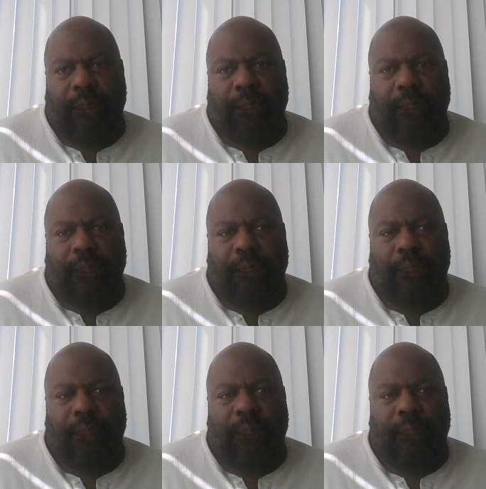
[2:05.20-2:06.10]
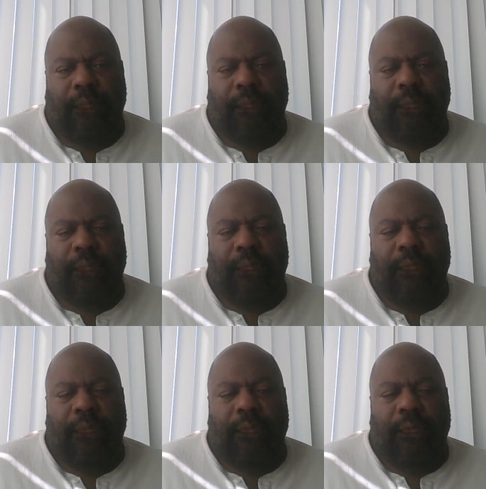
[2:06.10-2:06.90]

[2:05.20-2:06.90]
Nothing is said.